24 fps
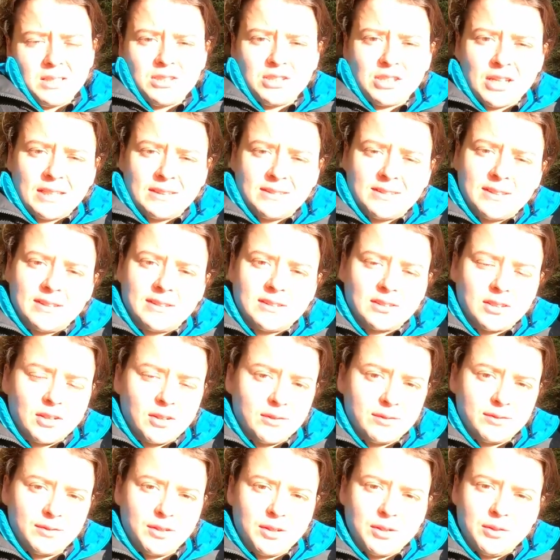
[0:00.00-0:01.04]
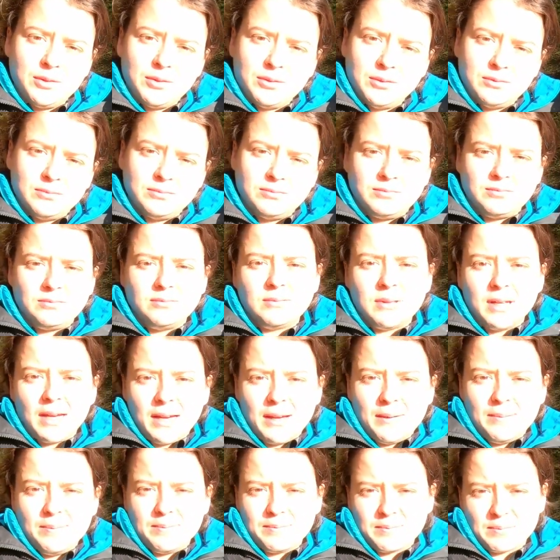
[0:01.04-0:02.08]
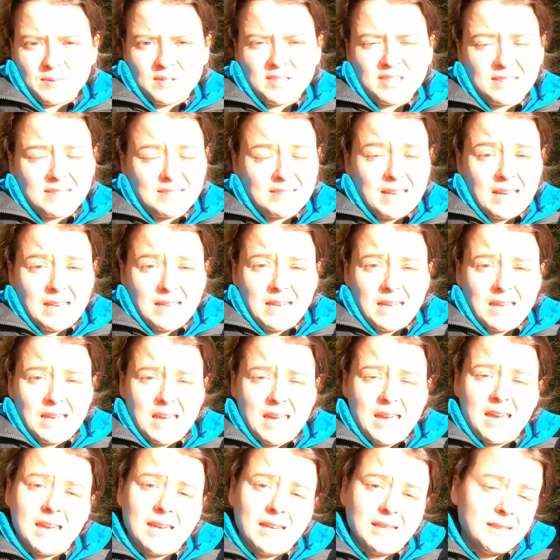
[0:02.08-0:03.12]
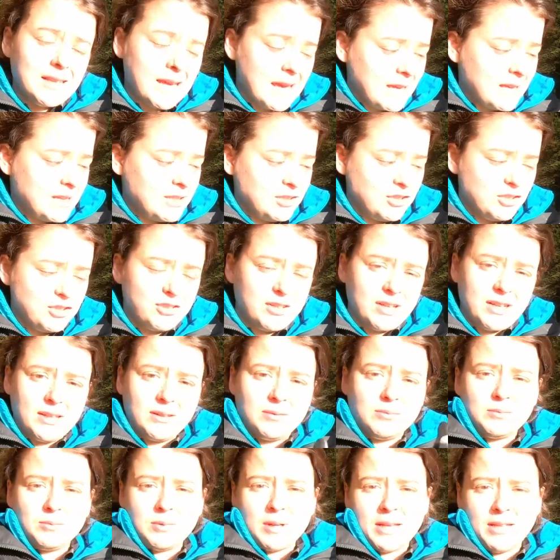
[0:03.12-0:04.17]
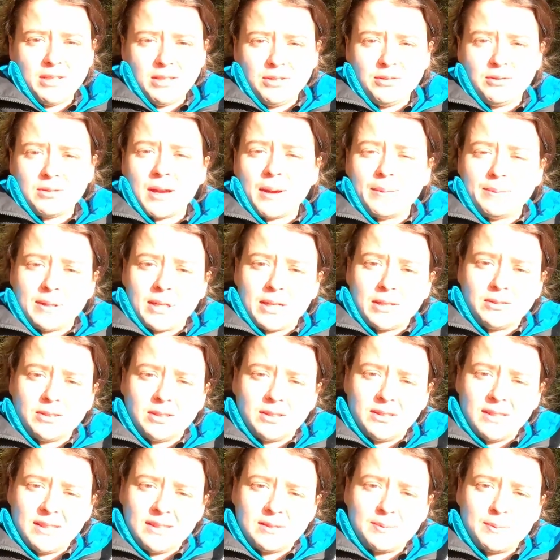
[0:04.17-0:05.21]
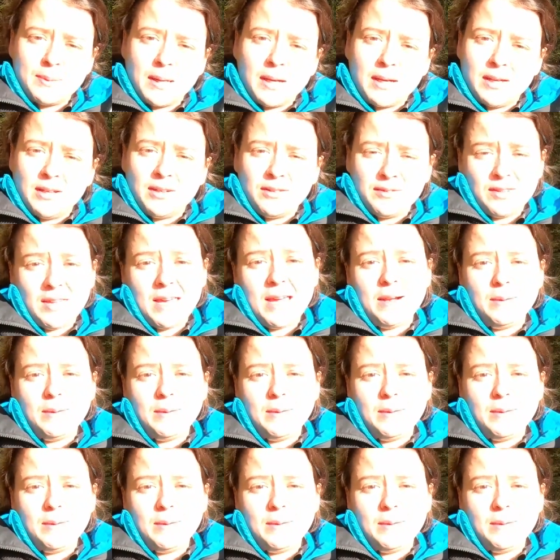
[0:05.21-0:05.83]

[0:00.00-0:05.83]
chances of you sustaining a neck injury when you come down on this part of the